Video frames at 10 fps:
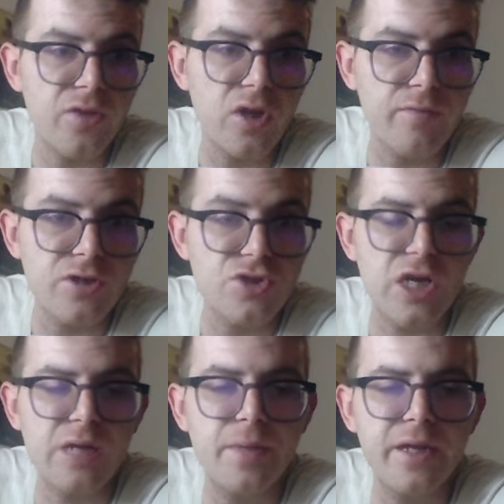deliver
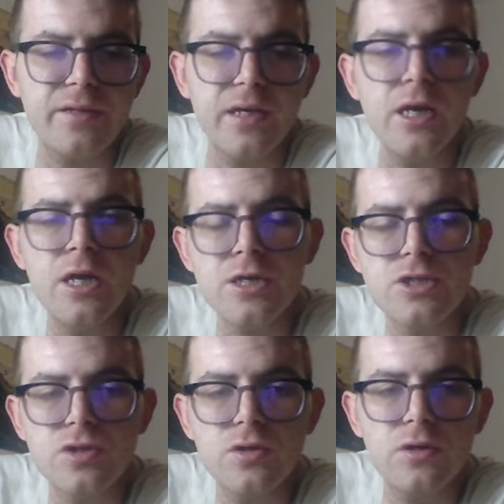checkmate.
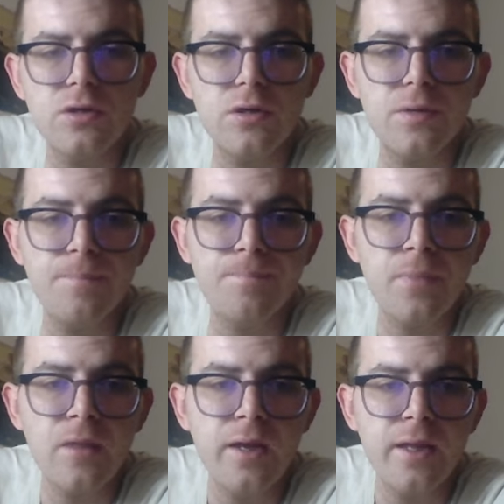So
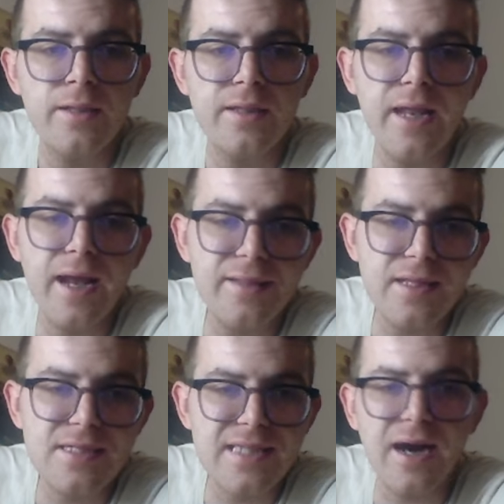the knight
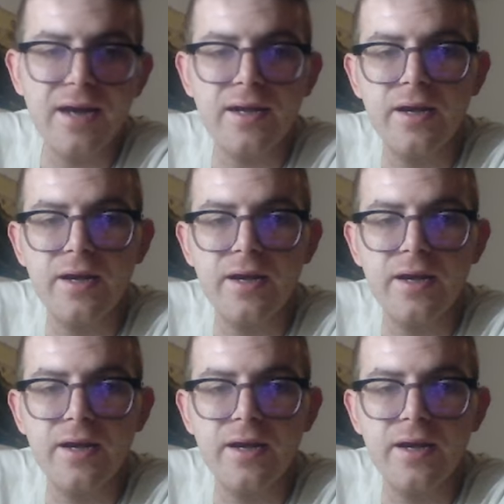is stuck.